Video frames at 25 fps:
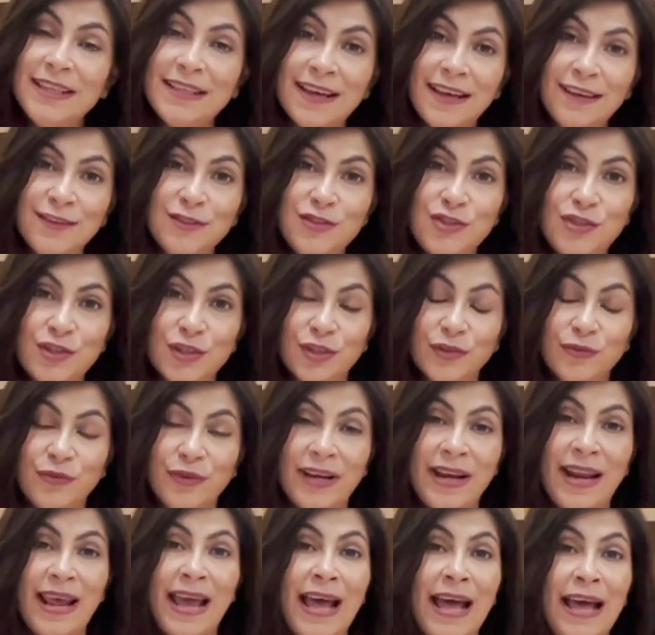young
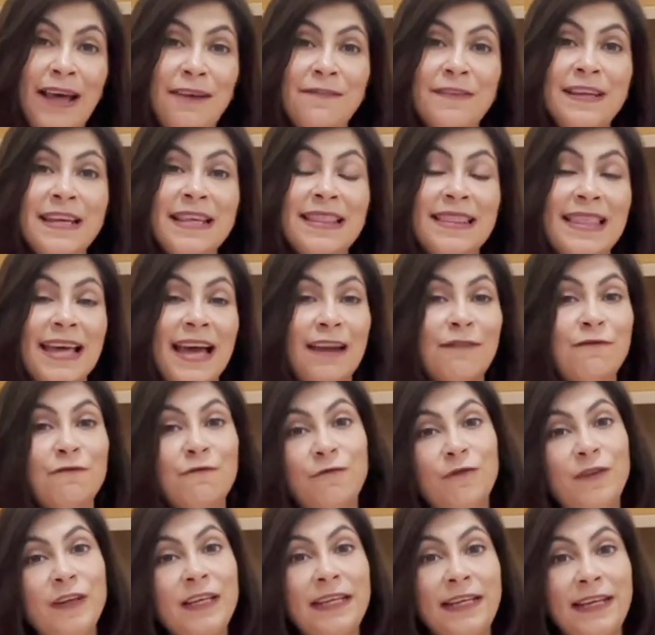children having
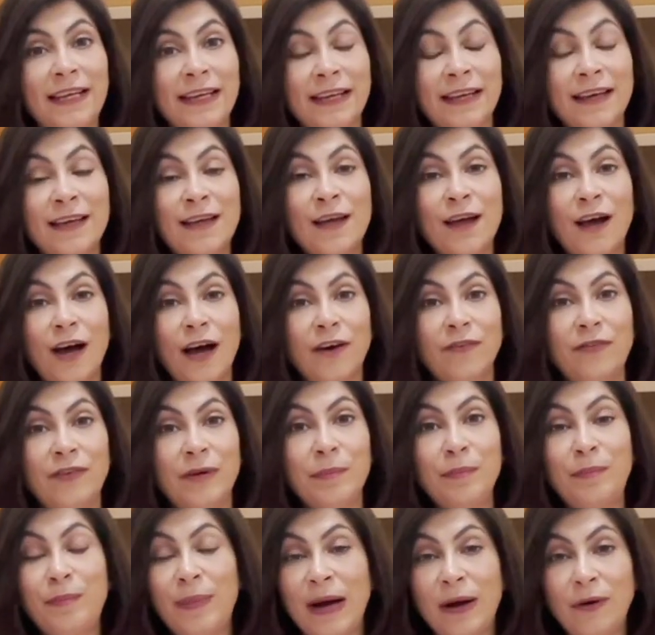that feeling of
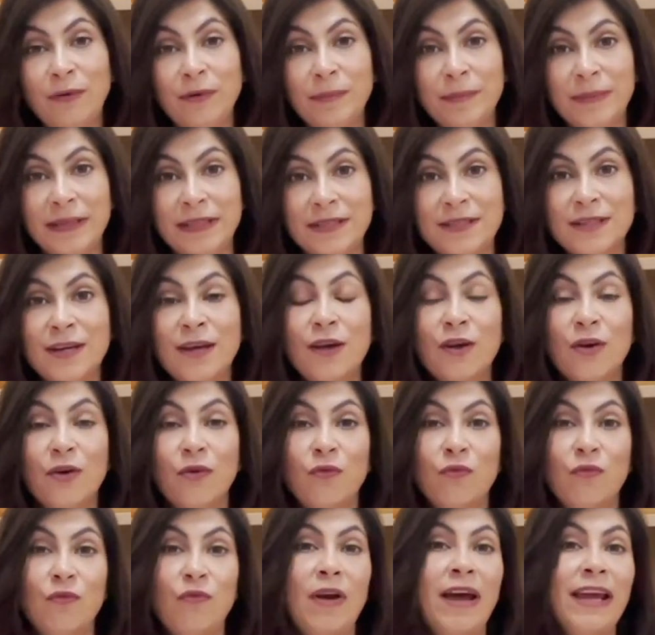empowerment
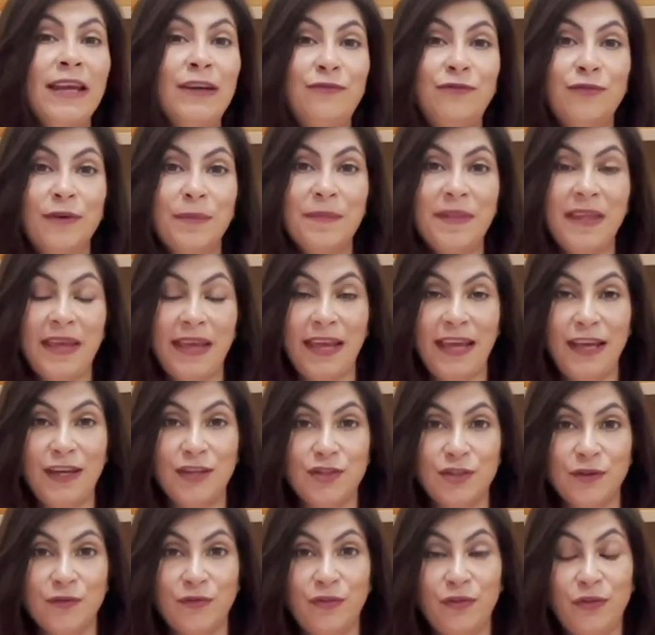right from the
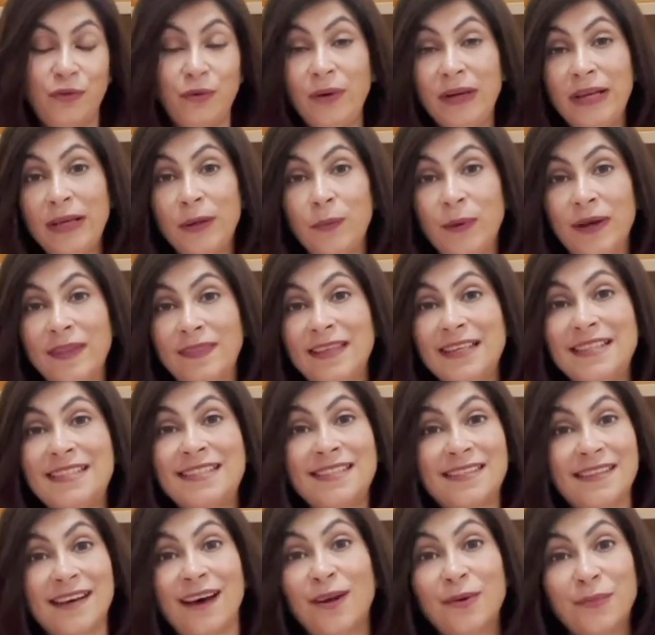age of three when they
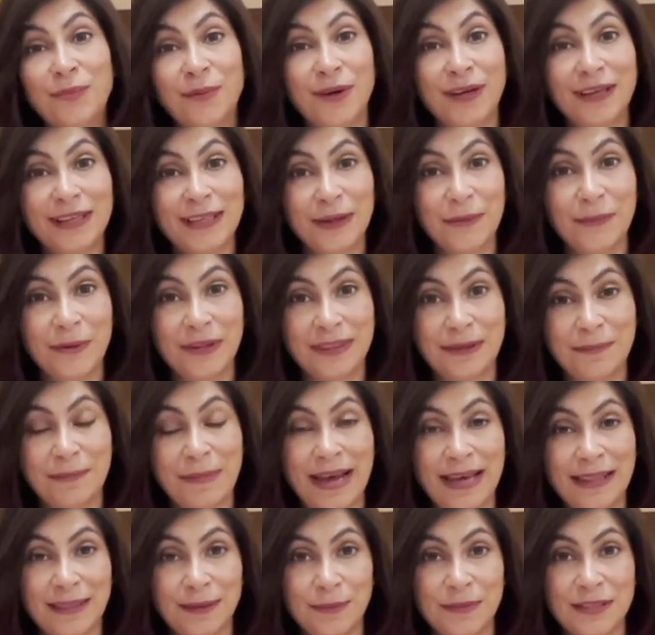start working with the
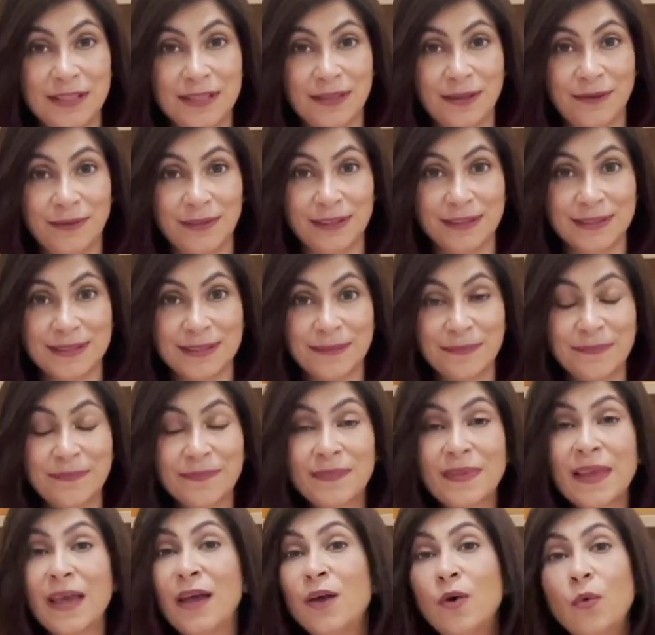math materials.
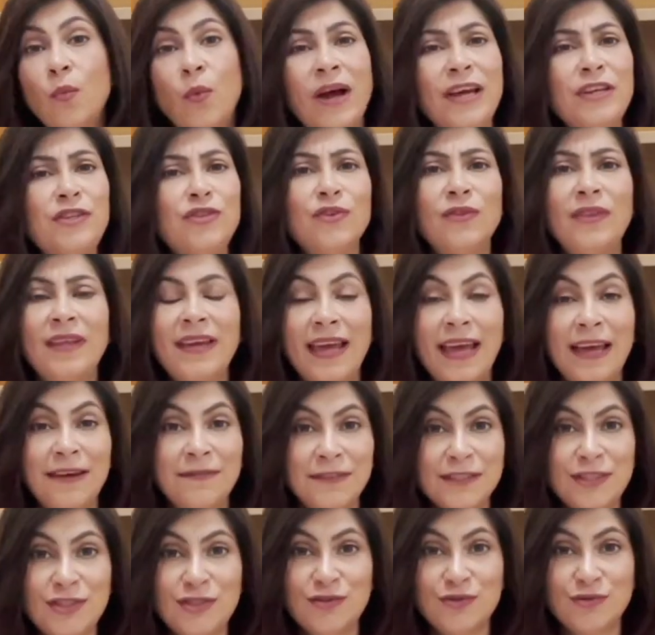Why should they
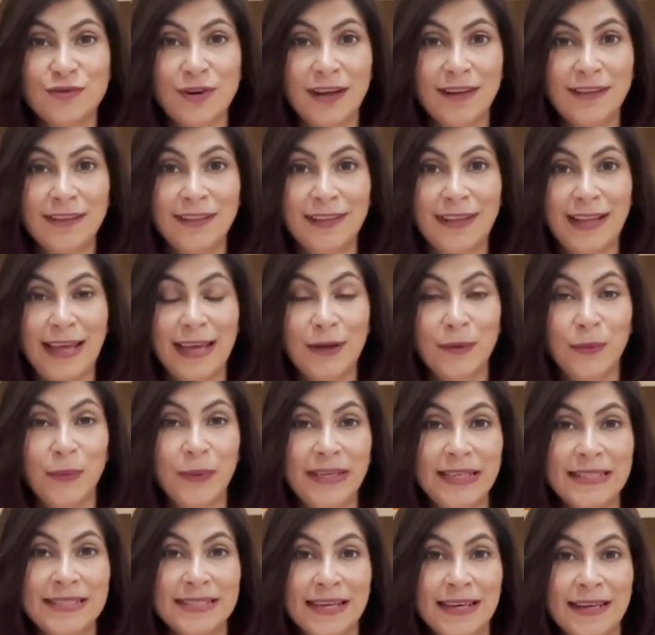ever struggle like
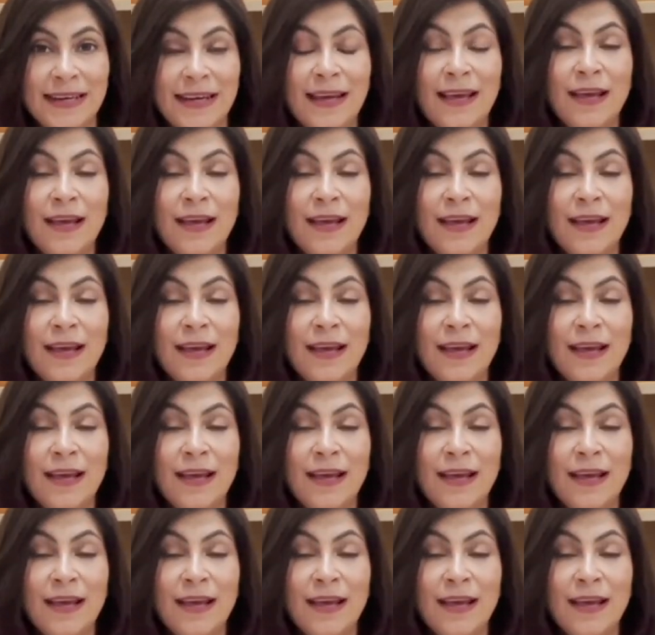we did?